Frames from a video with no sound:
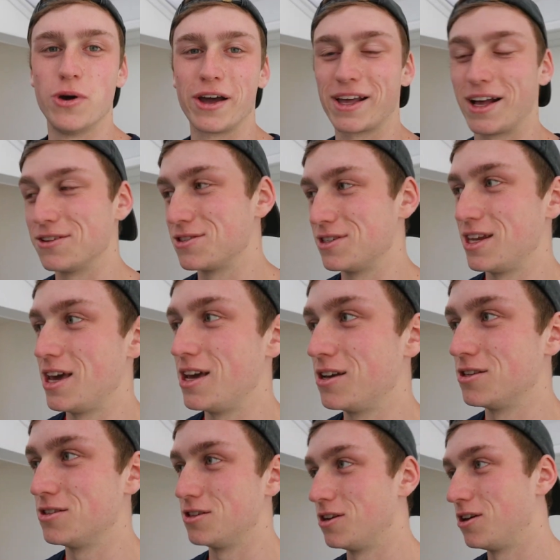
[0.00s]
workouts a day
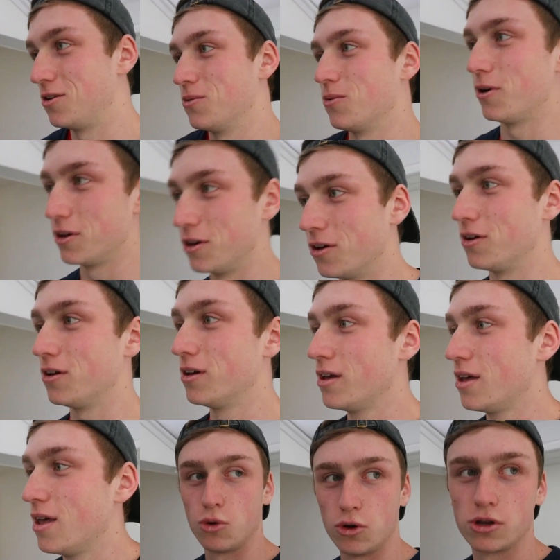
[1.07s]
because you know, why not?
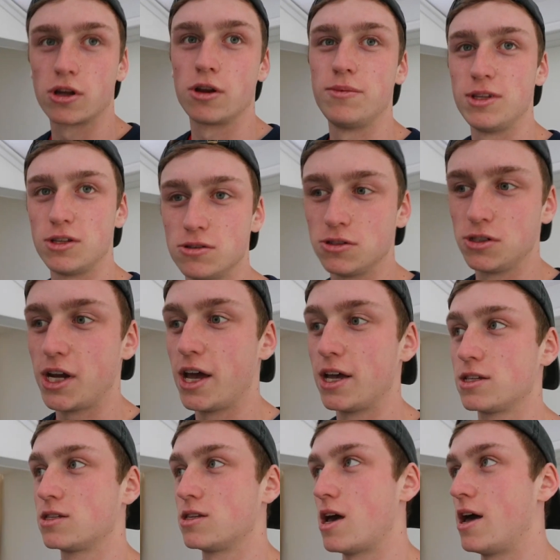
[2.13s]
This morning I'm going to be doing
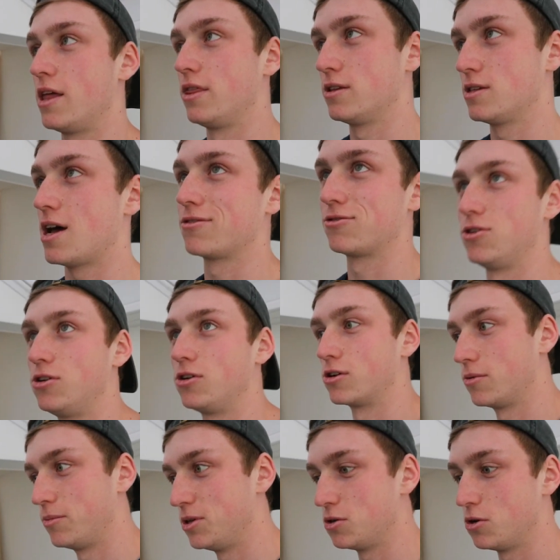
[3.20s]
chest and this afternoon I'm
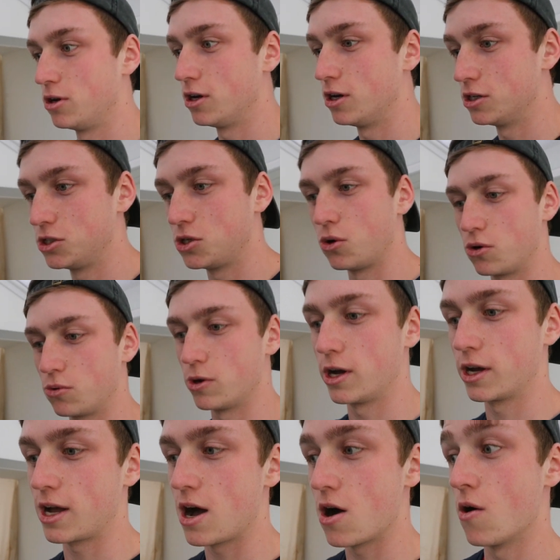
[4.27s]
going to be doing a shoulder
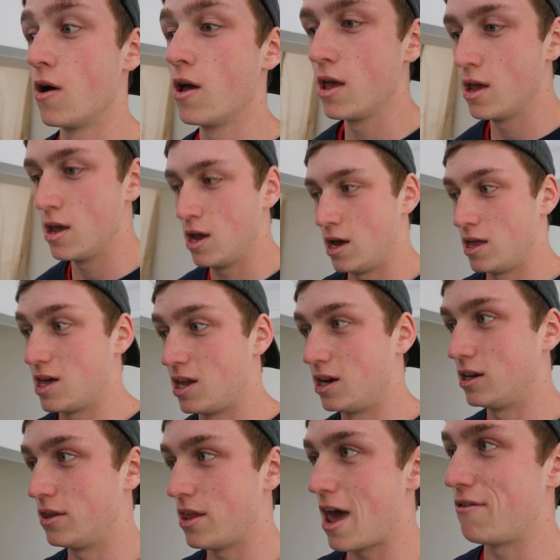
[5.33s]
workout. And
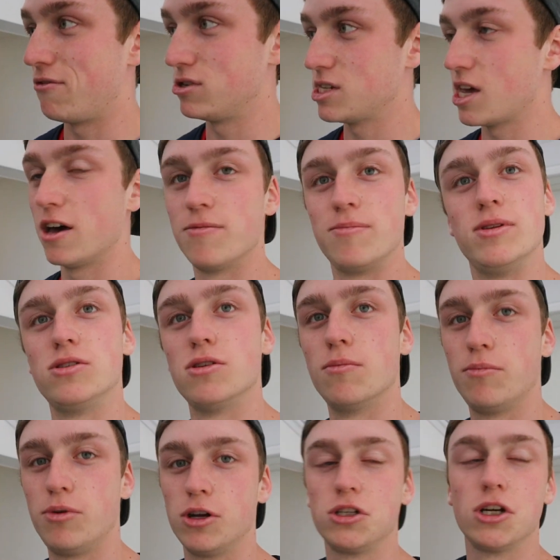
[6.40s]
then every day I've been
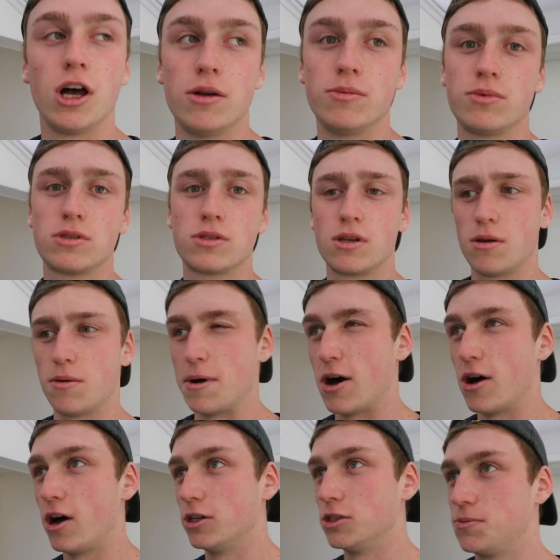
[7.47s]
doing push-ups,
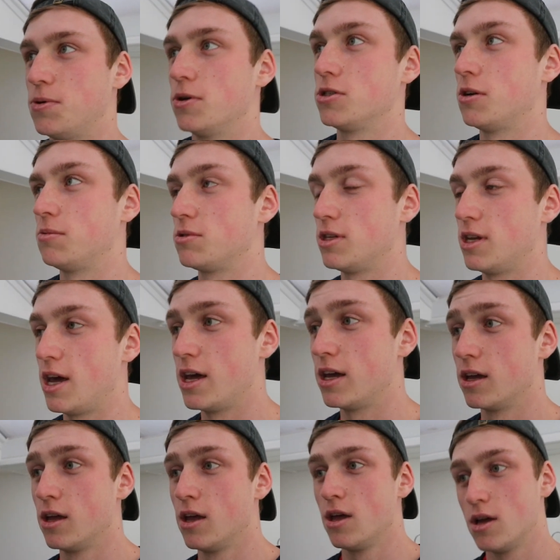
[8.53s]
about 100 push-ups a
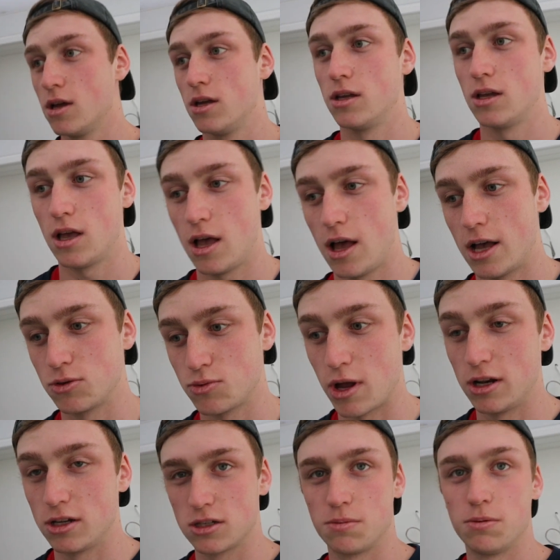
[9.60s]
day as
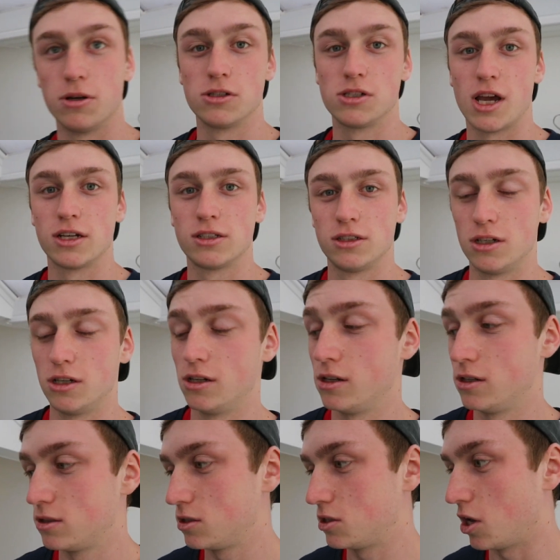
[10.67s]
well as the
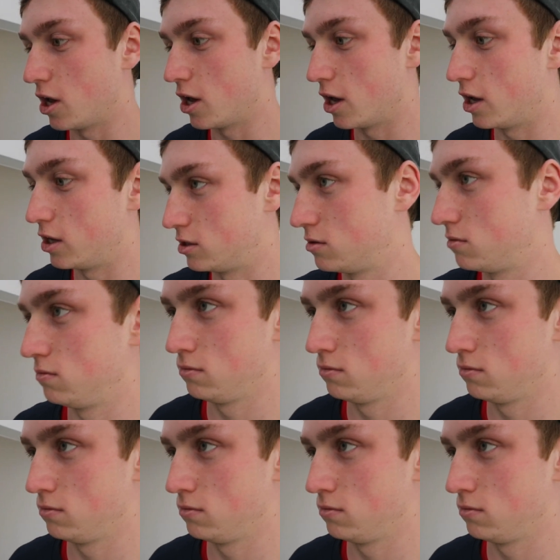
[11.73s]
session to